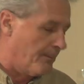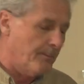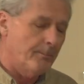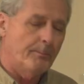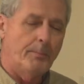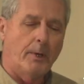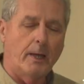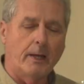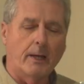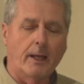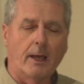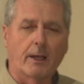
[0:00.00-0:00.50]

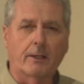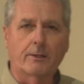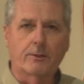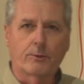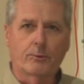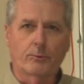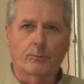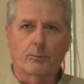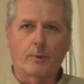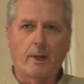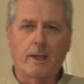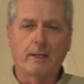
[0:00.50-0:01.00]
But a
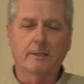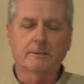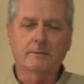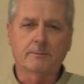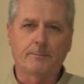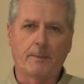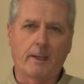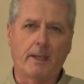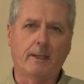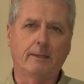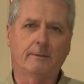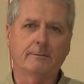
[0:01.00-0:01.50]
great
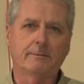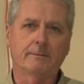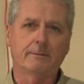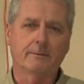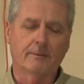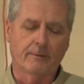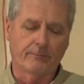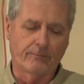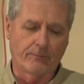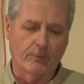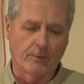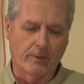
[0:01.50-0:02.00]
space
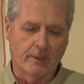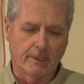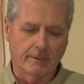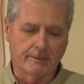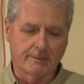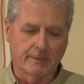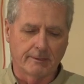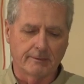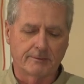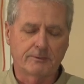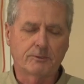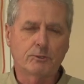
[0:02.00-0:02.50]
for
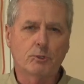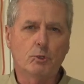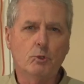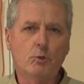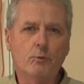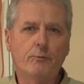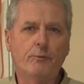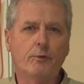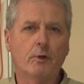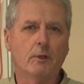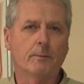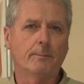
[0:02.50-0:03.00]
this is 2
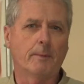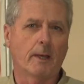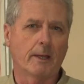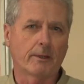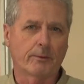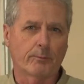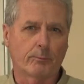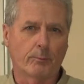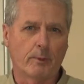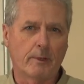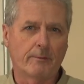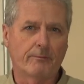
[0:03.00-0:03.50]
foot by
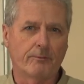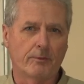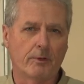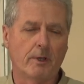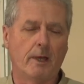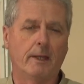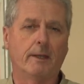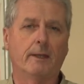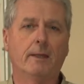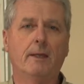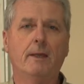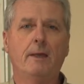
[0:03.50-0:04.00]
3 foot.